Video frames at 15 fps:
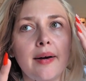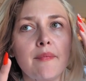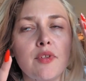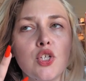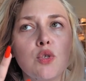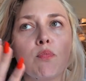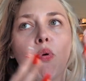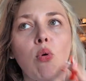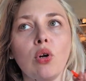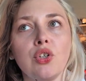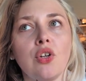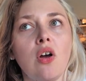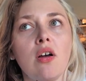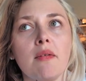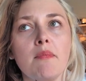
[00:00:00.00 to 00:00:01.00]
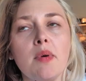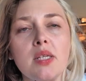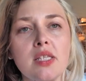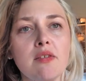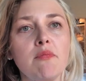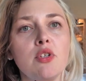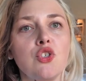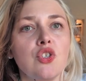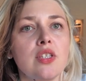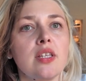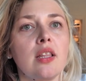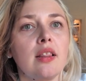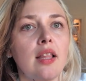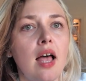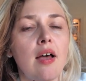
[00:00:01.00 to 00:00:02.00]
This poor dog must have been just
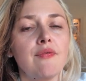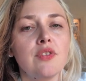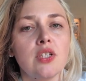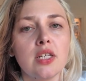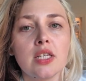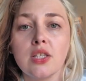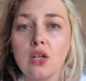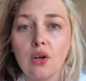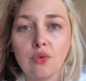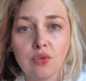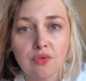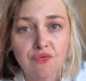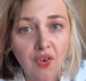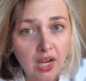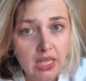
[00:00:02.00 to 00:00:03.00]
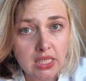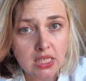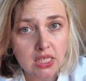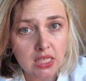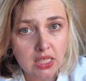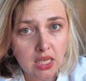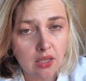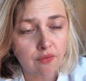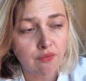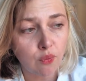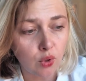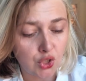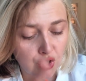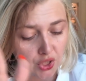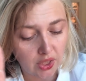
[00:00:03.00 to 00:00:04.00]
left to his own devices.
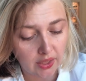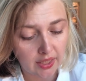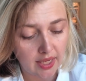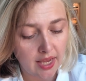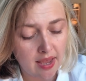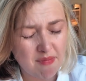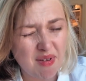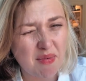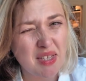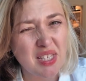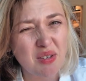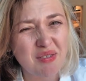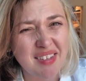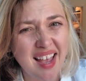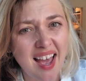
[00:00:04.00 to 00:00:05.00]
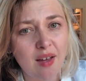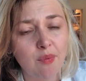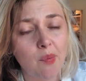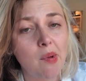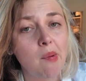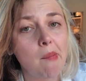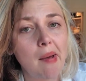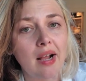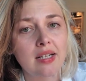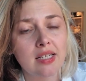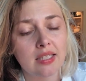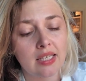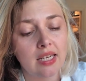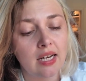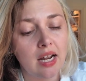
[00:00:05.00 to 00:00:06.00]
Unfortunately, it made me so sad when we went back to
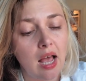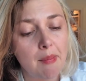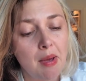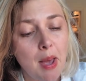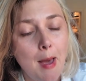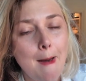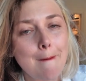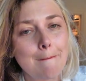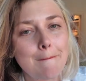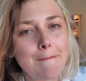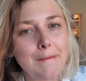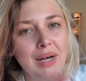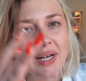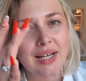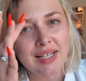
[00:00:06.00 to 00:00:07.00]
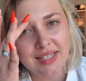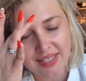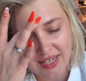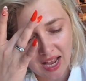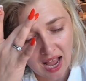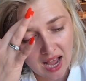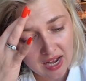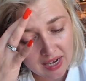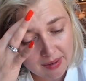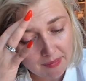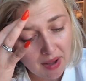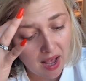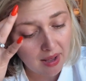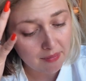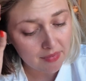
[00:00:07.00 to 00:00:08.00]
clean it up. But
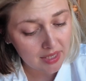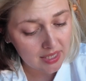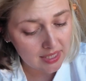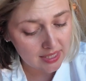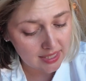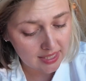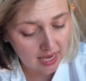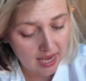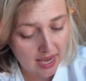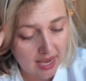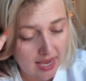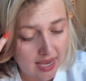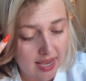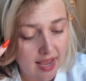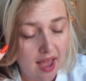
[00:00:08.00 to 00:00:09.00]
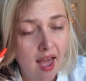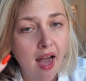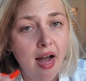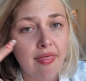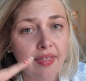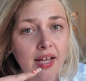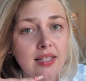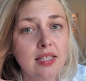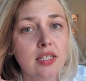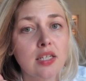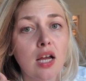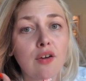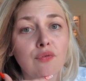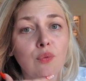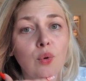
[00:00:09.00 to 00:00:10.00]
I'm gonna say that's a
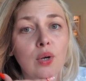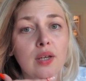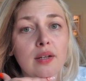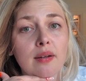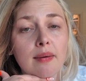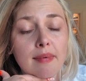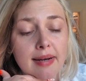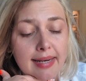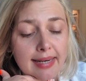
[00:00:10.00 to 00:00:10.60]
tough one.